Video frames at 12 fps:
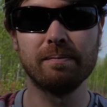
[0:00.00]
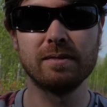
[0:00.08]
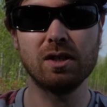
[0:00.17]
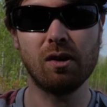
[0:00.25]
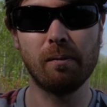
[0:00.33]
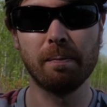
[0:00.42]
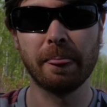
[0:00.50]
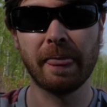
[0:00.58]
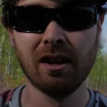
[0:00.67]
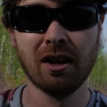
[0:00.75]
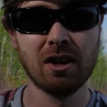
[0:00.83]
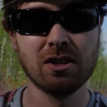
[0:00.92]
So
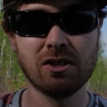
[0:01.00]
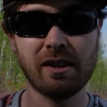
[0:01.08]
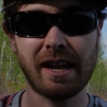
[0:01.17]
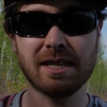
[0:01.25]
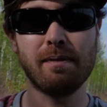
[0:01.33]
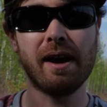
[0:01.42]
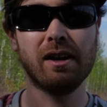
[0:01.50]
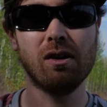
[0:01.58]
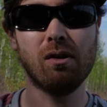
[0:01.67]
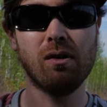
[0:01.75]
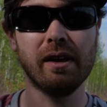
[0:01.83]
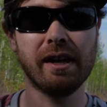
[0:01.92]
that's my
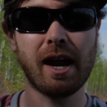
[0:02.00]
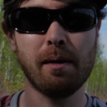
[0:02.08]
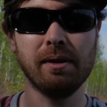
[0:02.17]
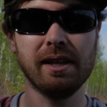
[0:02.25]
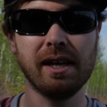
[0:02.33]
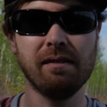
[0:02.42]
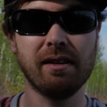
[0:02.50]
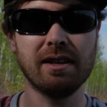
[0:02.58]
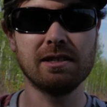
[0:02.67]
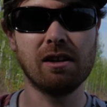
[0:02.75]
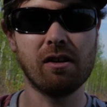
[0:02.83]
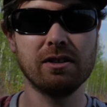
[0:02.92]
goal, and I believe
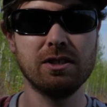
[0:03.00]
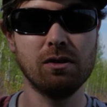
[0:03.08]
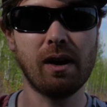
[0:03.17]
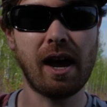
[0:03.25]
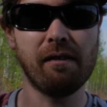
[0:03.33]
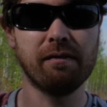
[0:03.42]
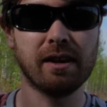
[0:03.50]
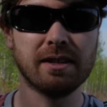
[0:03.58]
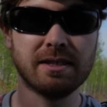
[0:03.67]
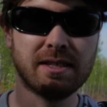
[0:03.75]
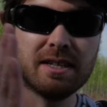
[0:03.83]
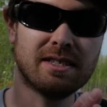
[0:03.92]
as long as you have
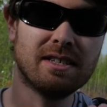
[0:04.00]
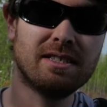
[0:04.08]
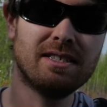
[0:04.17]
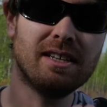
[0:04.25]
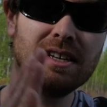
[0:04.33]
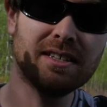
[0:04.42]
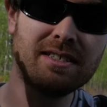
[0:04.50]
consistency,